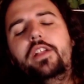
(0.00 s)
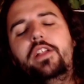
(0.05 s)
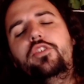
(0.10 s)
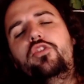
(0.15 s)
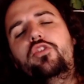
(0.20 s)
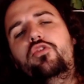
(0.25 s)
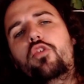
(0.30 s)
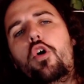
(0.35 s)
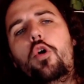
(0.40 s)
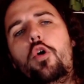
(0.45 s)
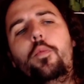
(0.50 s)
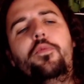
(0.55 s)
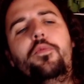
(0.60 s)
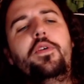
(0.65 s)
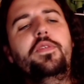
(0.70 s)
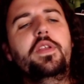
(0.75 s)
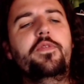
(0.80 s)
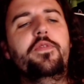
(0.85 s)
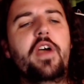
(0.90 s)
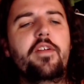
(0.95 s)
Strome,
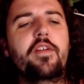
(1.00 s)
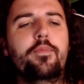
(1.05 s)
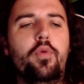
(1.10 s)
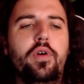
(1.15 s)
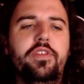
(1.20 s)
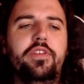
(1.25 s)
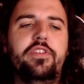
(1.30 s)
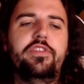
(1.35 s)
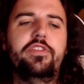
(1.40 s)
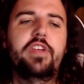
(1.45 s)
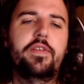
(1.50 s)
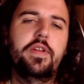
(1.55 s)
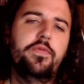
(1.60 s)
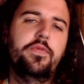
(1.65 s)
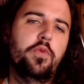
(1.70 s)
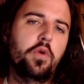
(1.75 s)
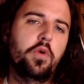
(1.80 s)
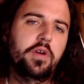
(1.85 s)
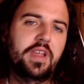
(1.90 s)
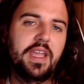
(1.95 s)
55 points in
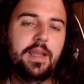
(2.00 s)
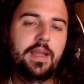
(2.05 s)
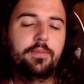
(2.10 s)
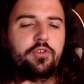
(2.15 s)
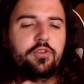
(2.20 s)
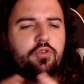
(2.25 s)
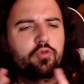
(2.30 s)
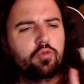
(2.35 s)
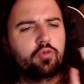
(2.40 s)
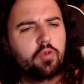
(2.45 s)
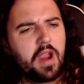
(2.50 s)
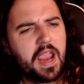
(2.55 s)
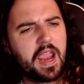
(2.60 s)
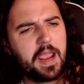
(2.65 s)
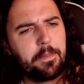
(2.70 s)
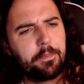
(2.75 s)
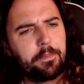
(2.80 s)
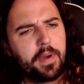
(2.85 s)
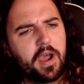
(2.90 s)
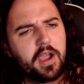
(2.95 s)
74 games.
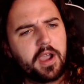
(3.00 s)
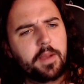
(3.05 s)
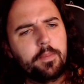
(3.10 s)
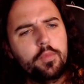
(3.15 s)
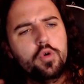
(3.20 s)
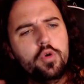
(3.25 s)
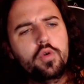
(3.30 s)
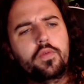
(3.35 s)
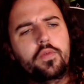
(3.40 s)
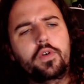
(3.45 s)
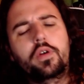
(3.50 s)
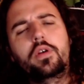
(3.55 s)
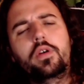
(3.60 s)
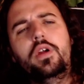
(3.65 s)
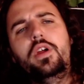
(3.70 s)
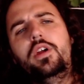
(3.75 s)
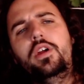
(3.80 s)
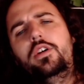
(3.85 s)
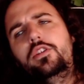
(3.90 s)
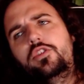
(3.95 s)
Great puck mover.
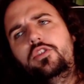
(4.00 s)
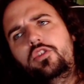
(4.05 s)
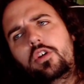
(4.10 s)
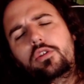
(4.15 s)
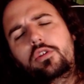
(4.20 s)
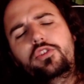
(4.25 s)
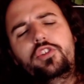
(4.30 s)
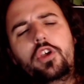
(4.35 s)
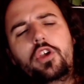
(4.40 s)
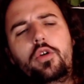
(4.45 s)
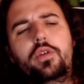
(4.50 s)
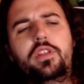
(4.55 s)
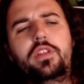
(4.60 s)
So-so in the